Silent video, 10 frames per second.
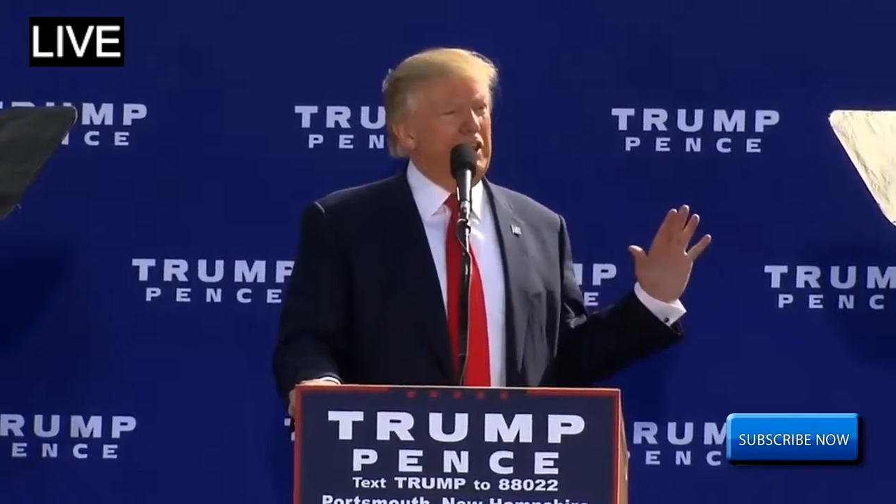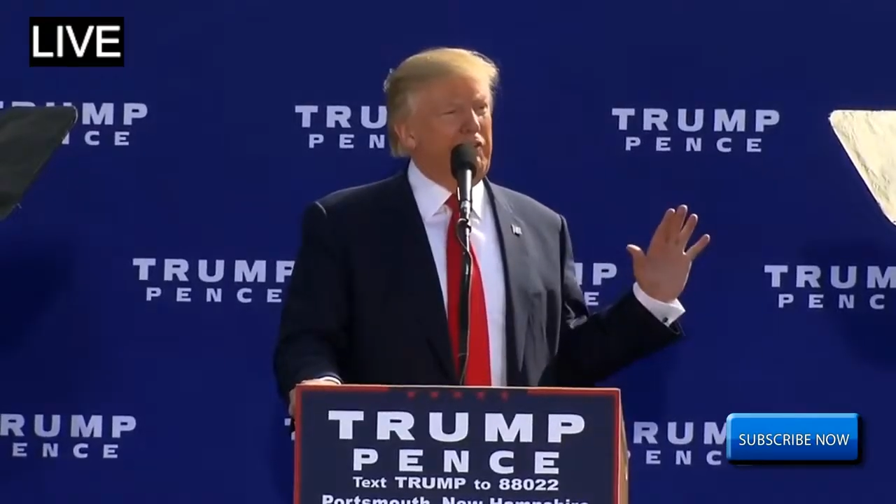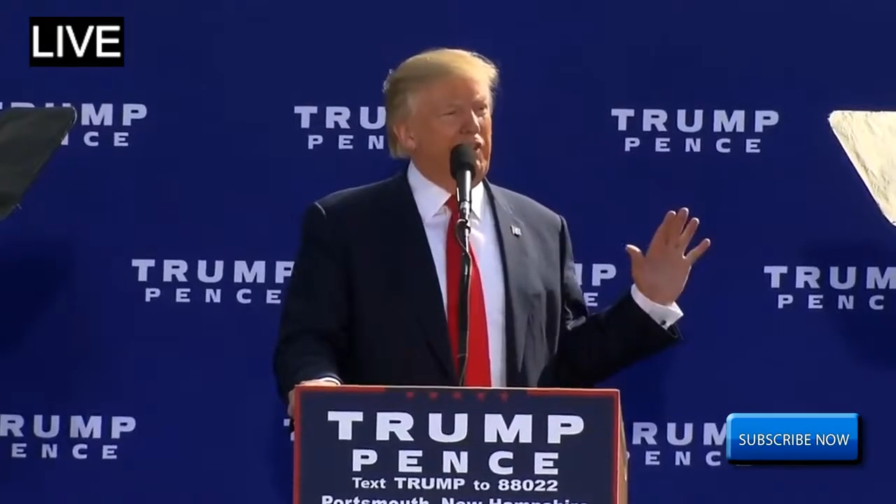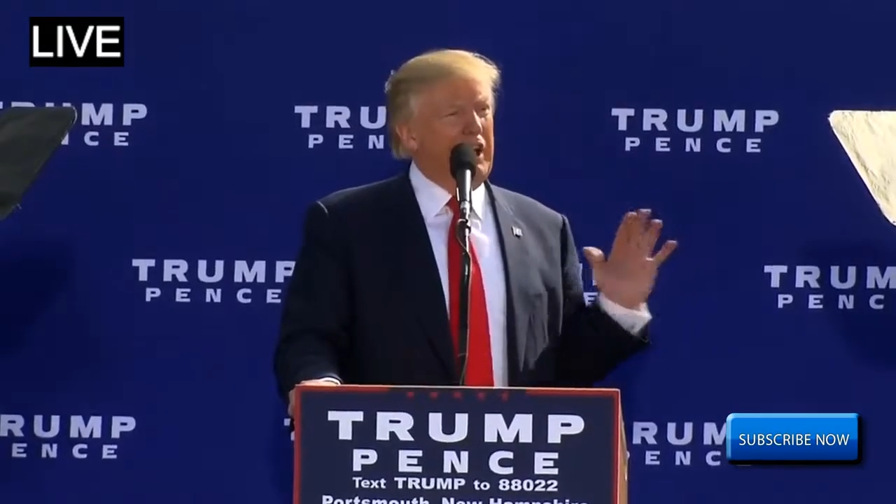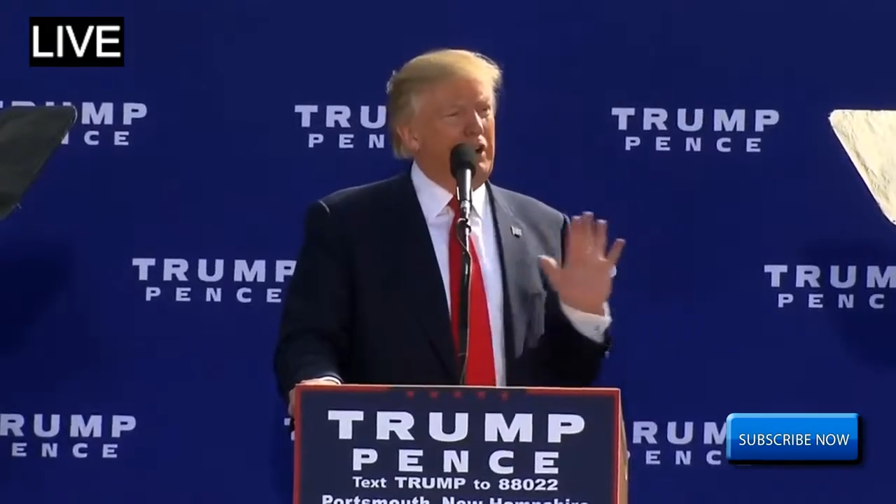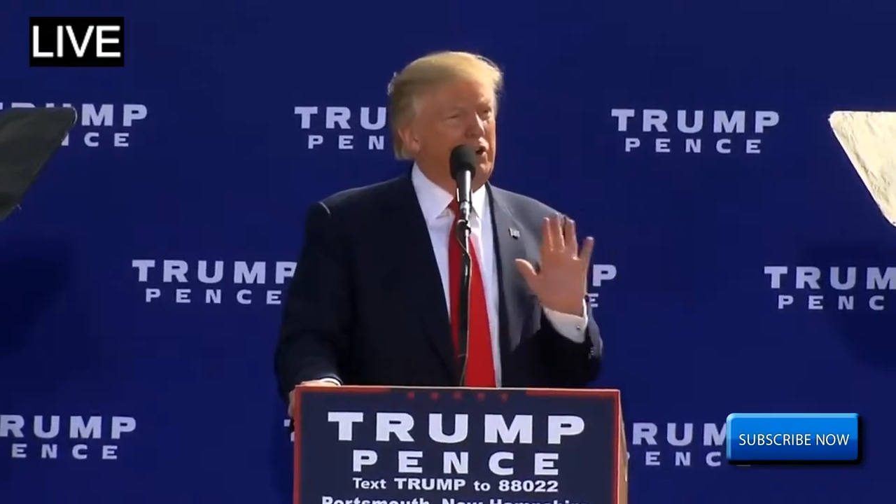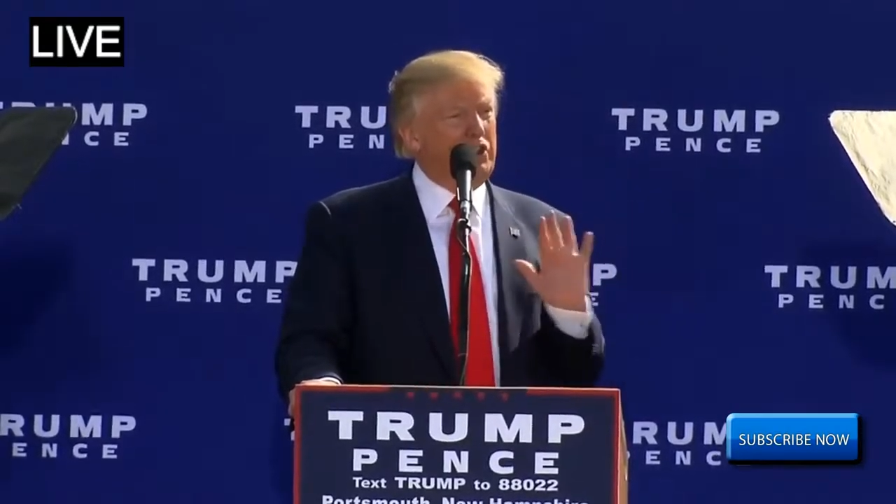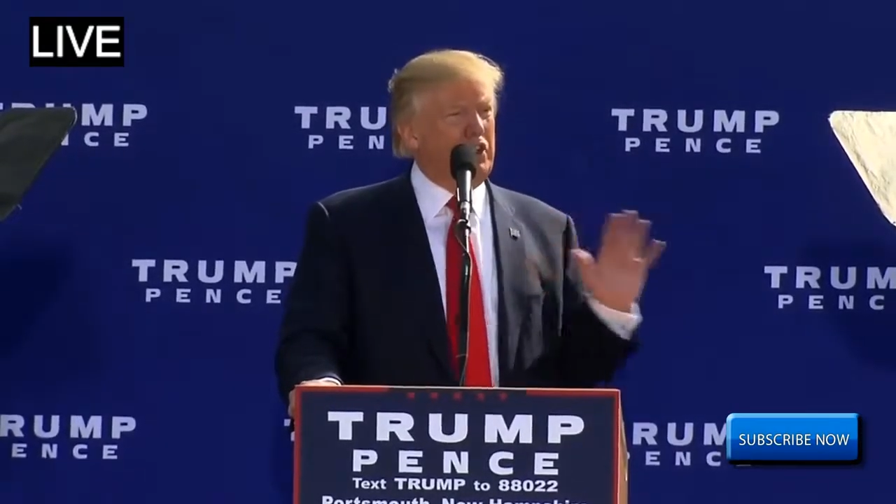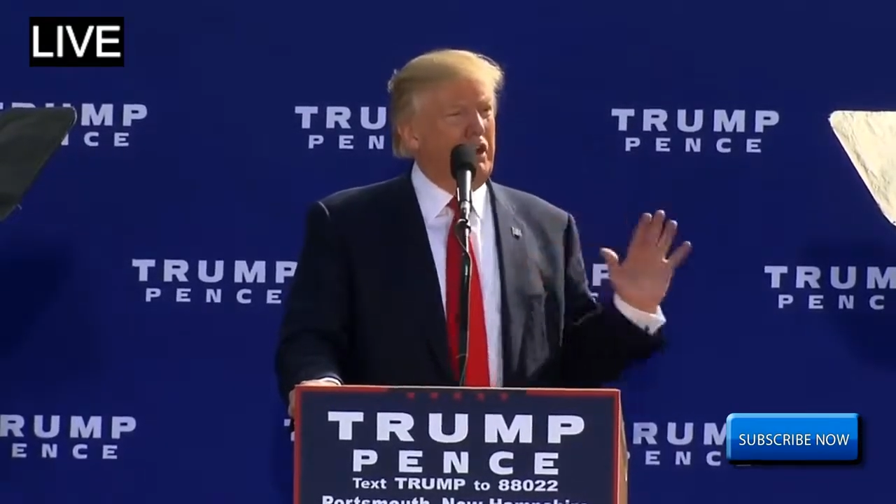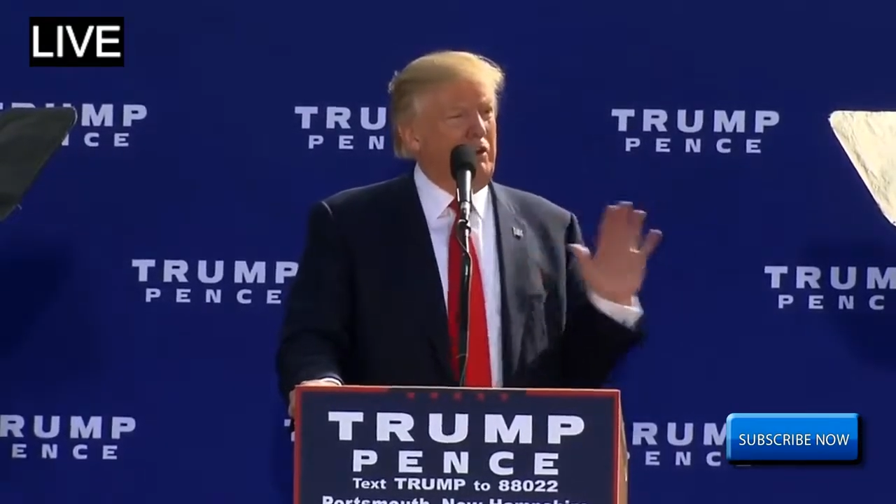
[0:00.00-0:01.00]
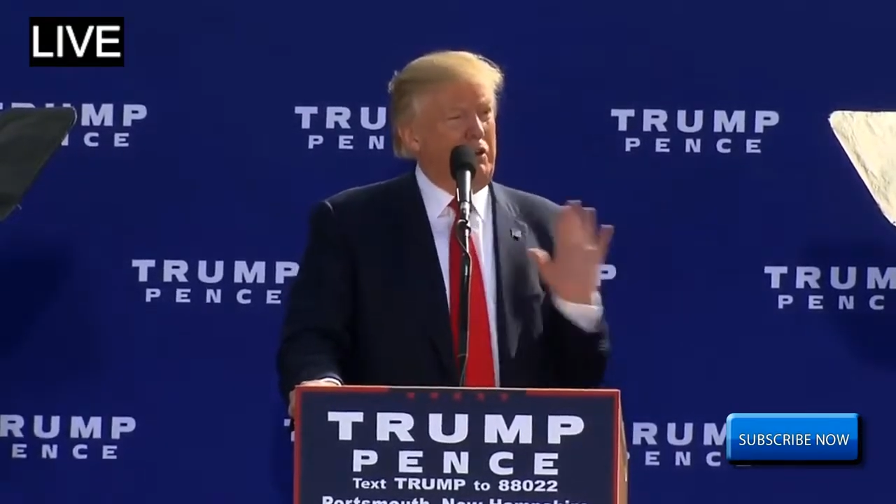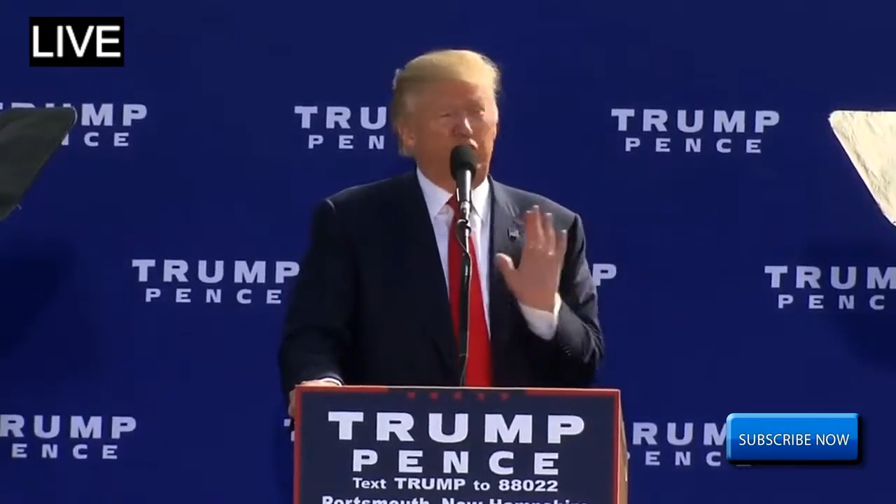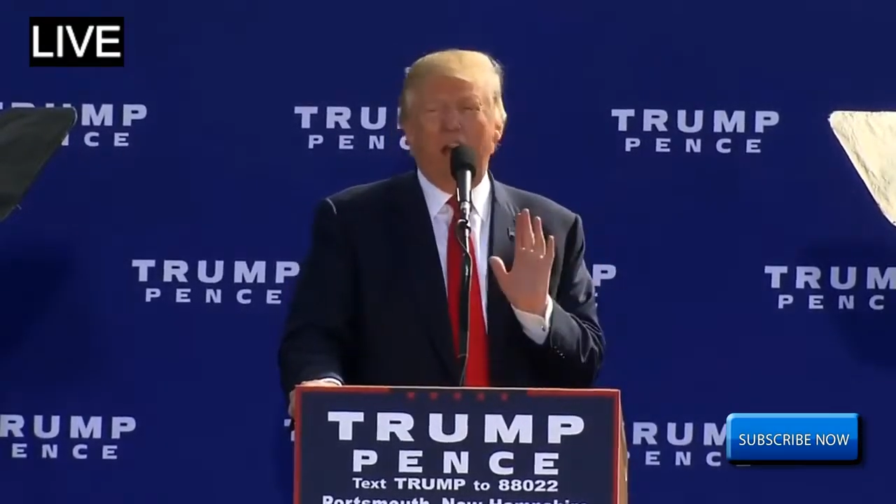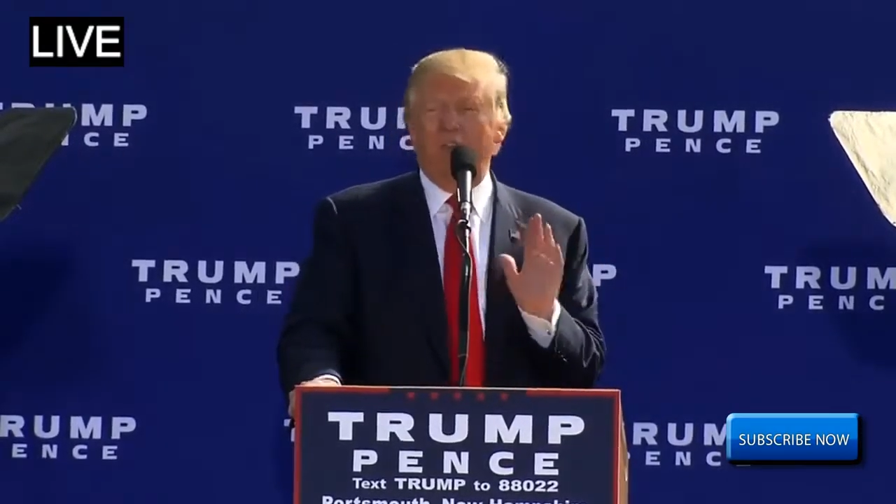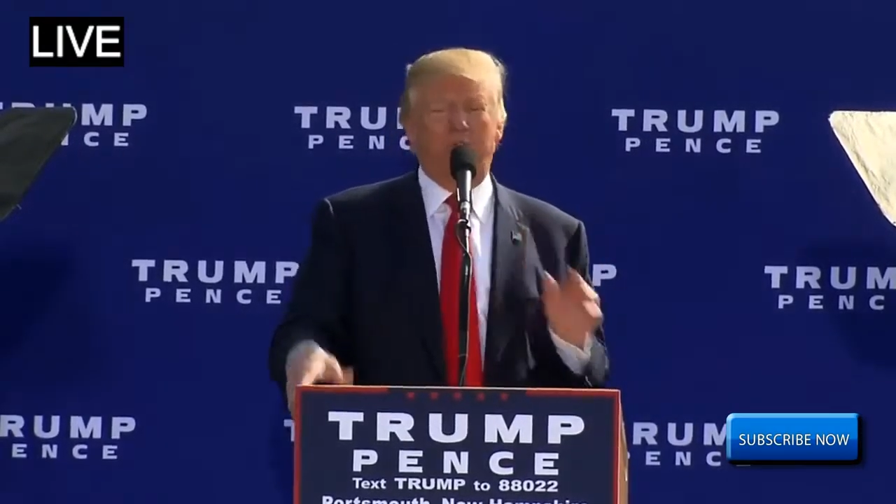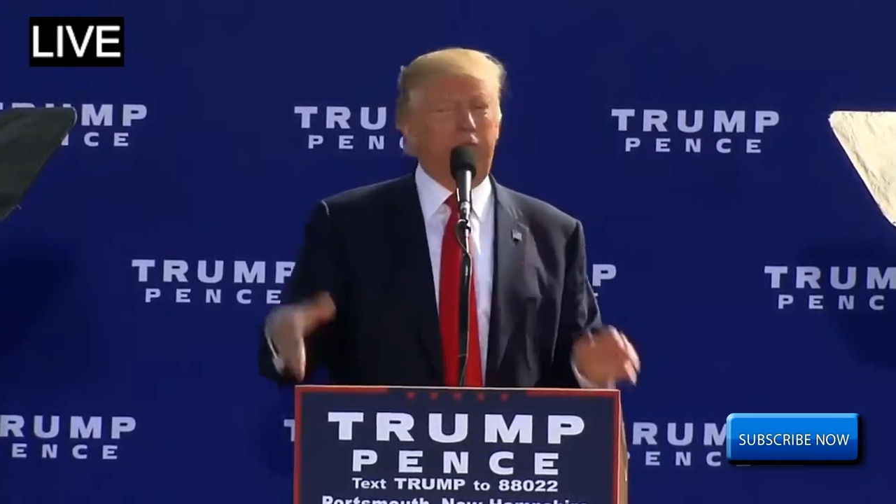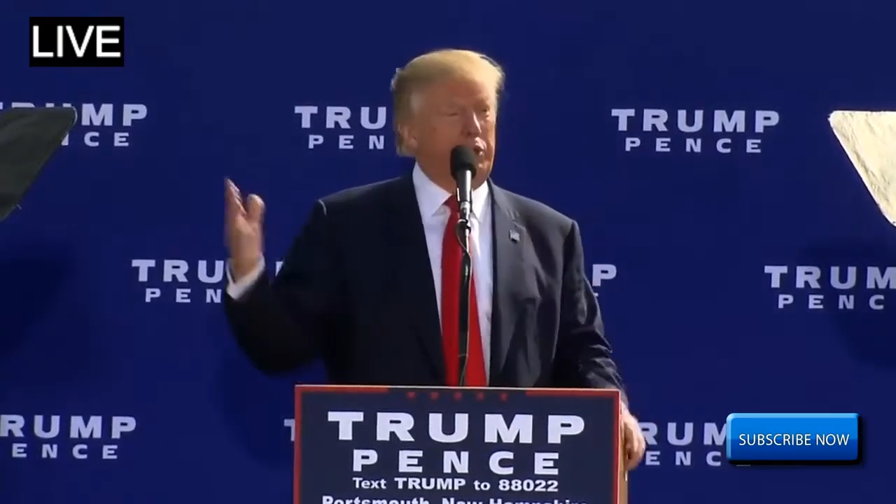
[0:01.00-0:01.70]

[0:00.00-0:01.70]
they follow safe